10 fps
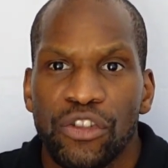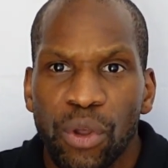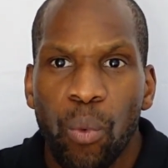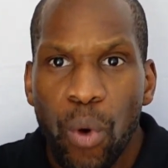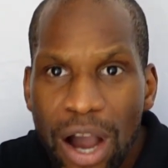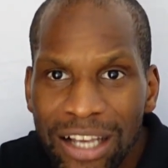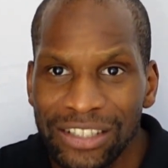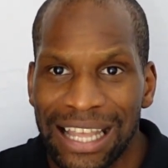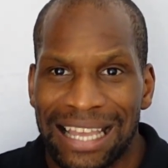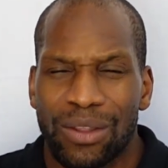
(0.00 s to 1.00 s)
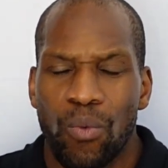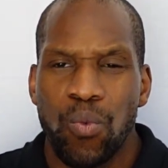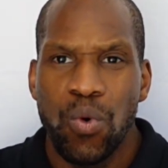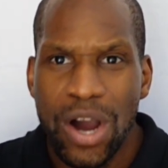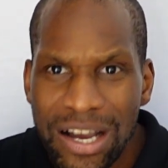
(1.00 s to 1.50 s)
The worst
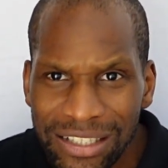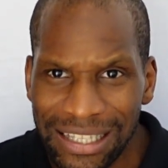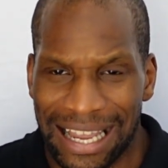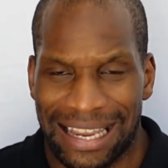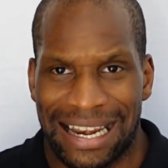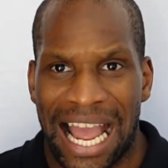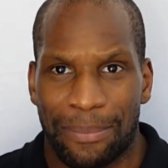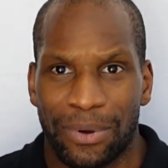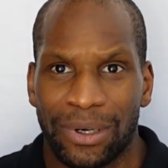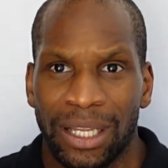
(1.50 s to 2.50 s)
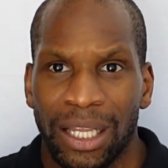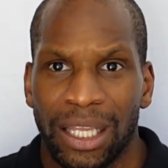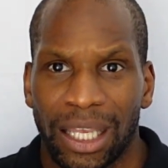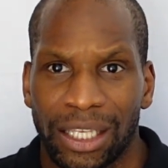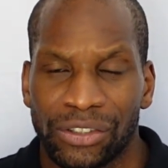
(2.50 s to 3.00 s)
that can happen
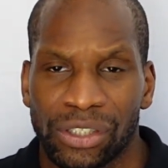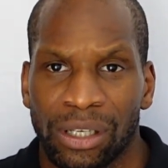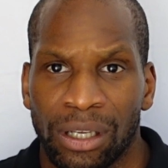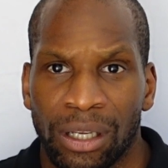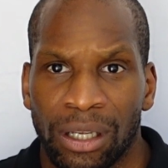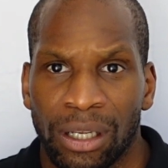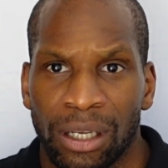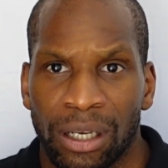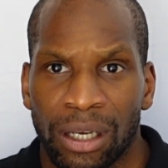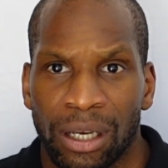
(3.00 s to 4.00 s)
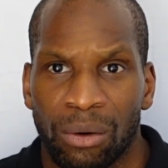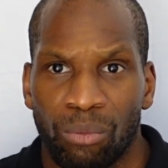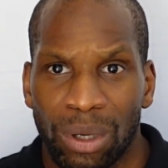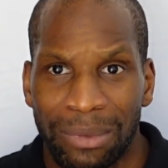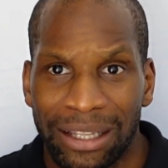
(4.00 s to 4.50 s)
is
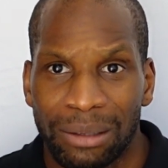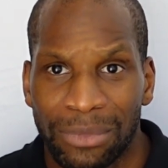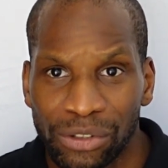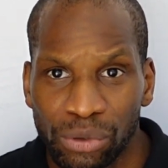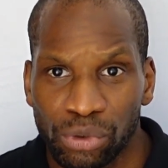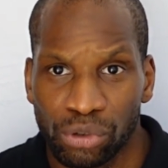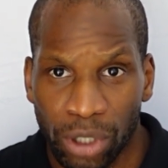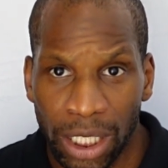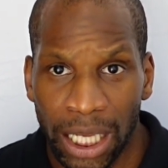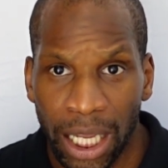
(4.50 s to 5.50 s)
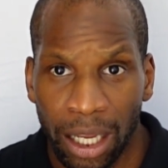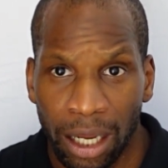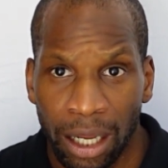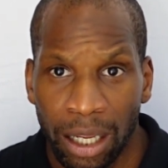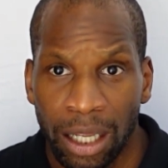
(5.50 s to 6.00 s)
we make the muscle stronger,
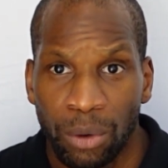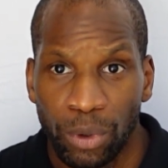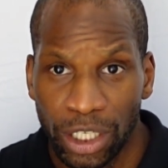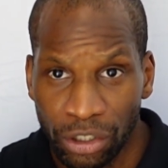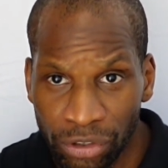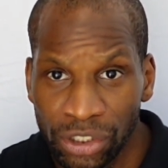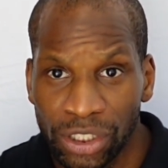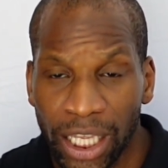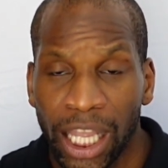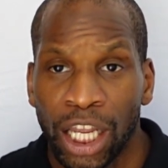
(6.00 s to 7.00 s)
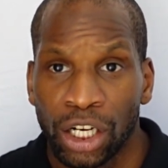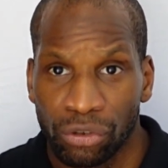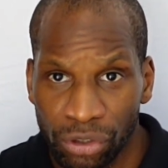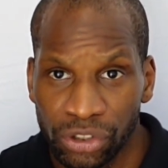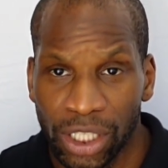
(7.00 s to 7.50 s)
we increase their
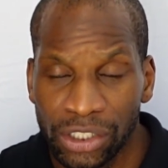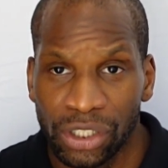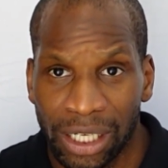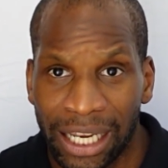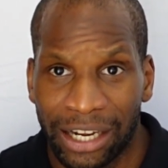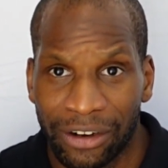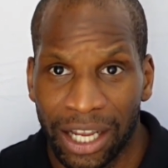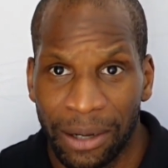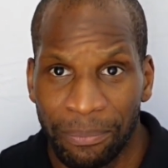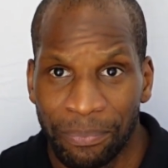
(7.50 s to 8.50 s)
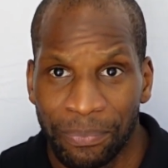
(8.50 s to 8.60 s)
cross-sectional area,